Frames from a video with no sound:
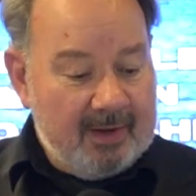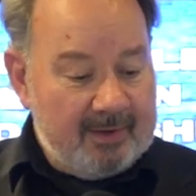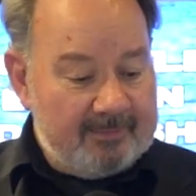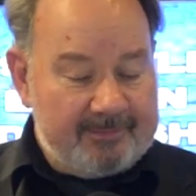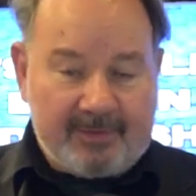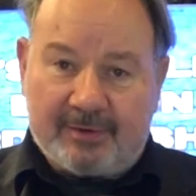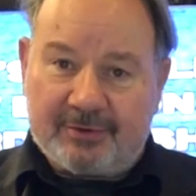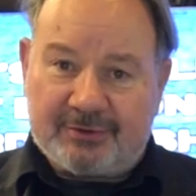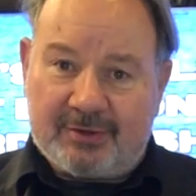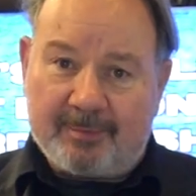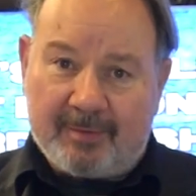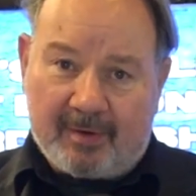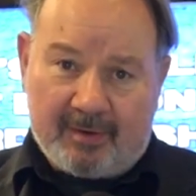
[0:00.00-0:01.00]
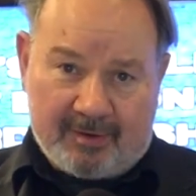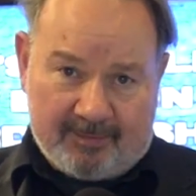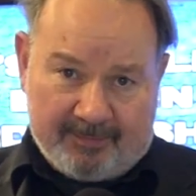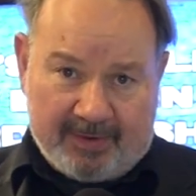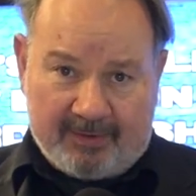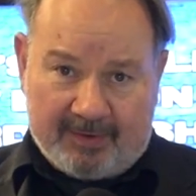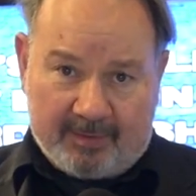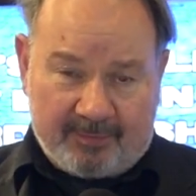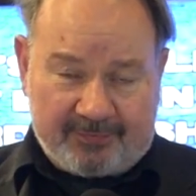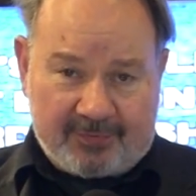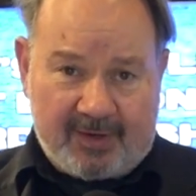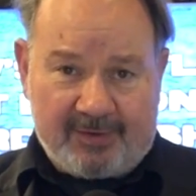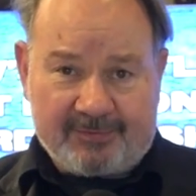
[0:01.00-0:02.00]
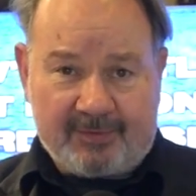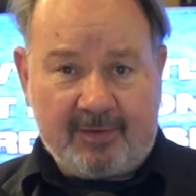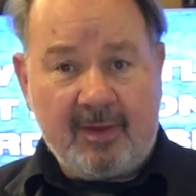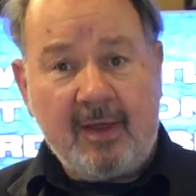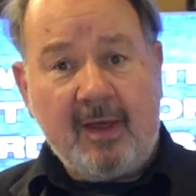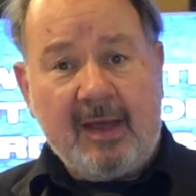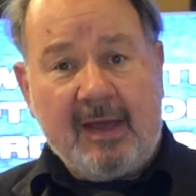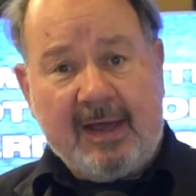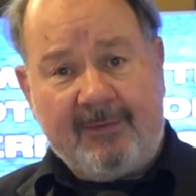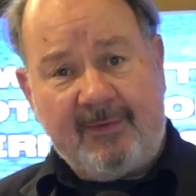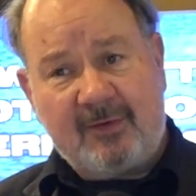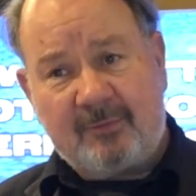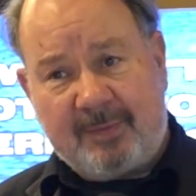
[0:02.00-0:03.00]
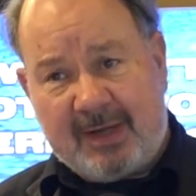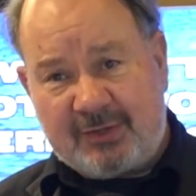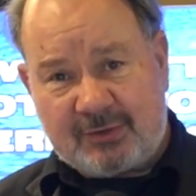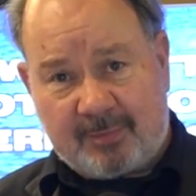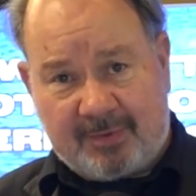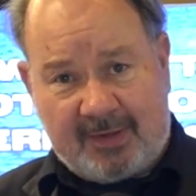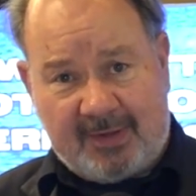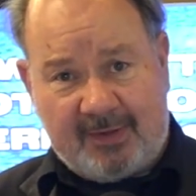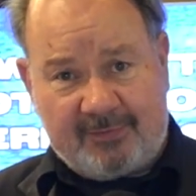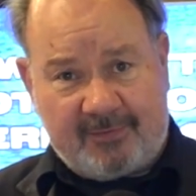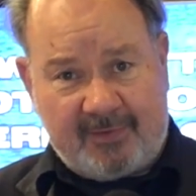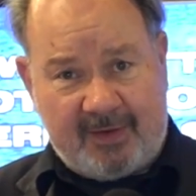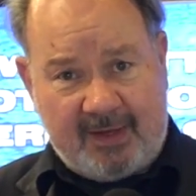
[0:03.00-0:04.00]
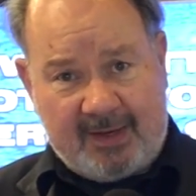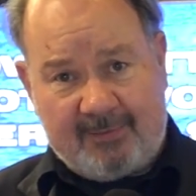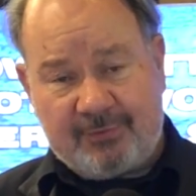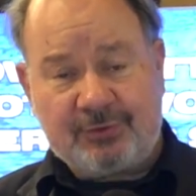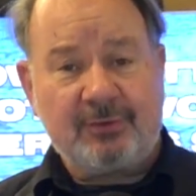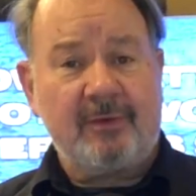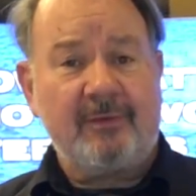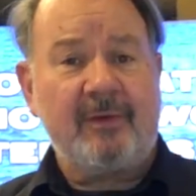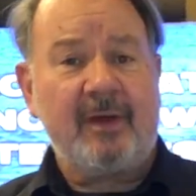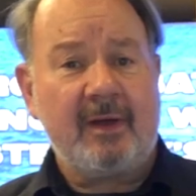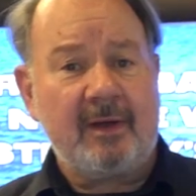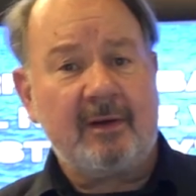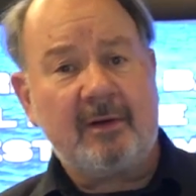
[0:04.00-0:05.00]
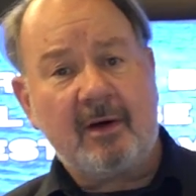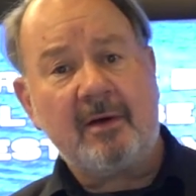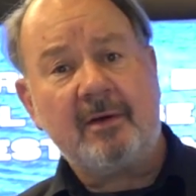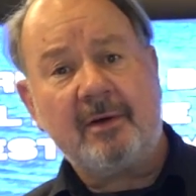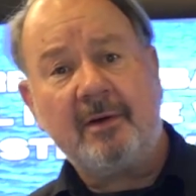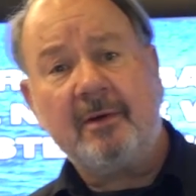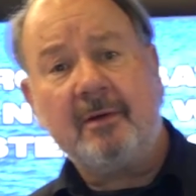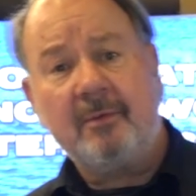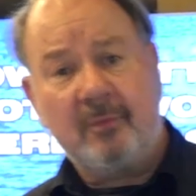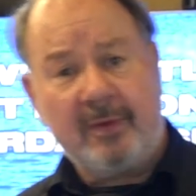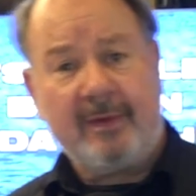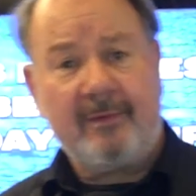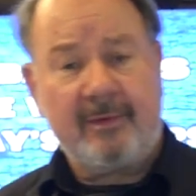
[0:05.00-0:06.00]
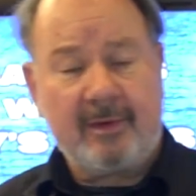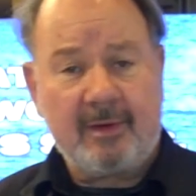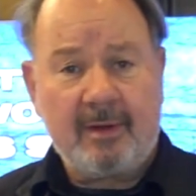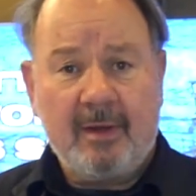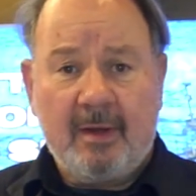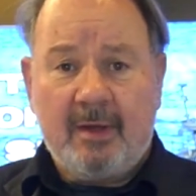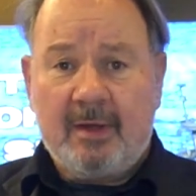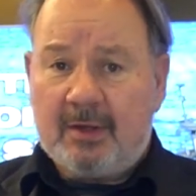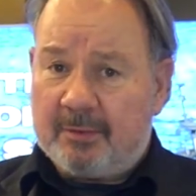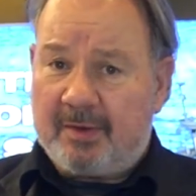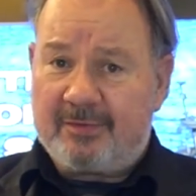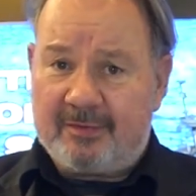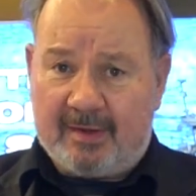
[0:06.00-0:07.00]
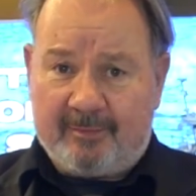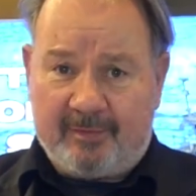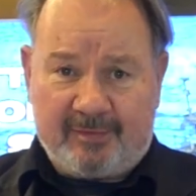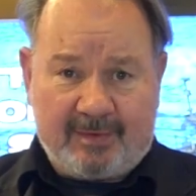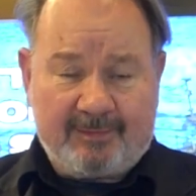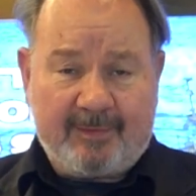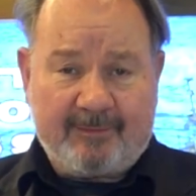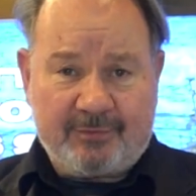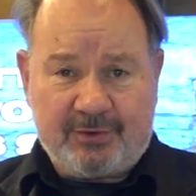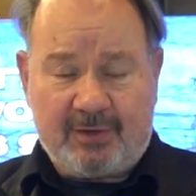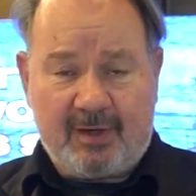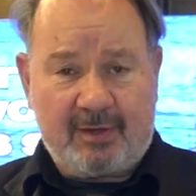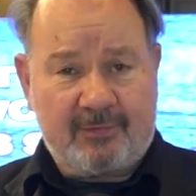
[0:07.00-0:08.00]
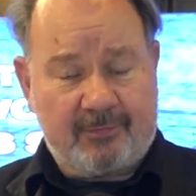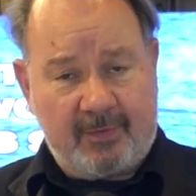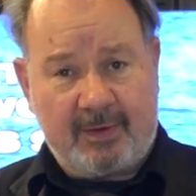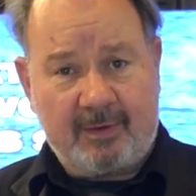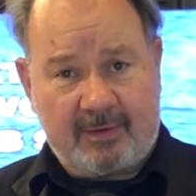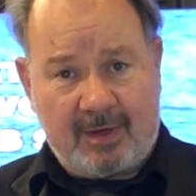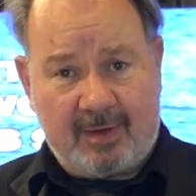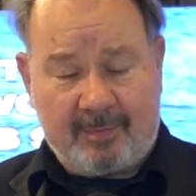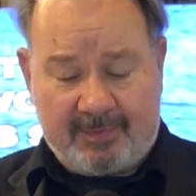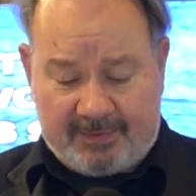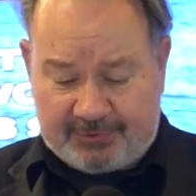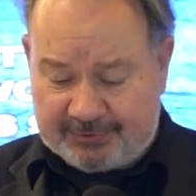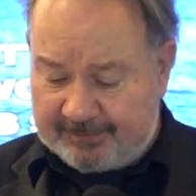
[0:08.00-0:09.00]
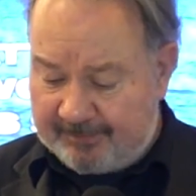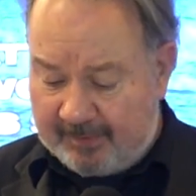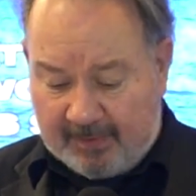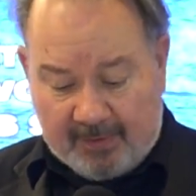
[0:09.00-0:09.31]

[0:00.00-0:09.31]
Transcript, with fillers: of their shipyard in Marinette, Wisconsin, and the expansion plans that they have should they garner and win the U S Navy's F F G X frigate competition.